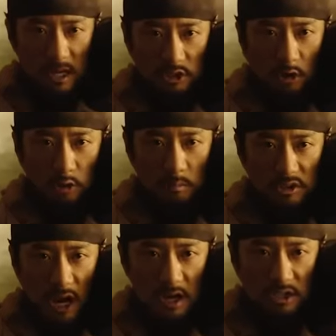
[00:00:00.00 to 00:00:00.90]
Yun
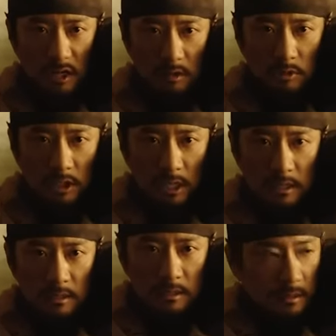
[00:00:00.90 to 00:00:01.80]
demonstrated that not
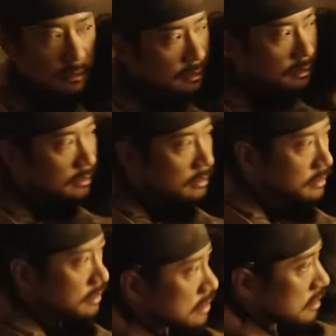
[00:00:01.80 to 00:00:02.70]
all people are
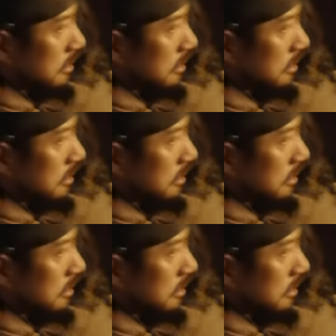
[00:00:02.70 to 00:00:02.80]
contagious,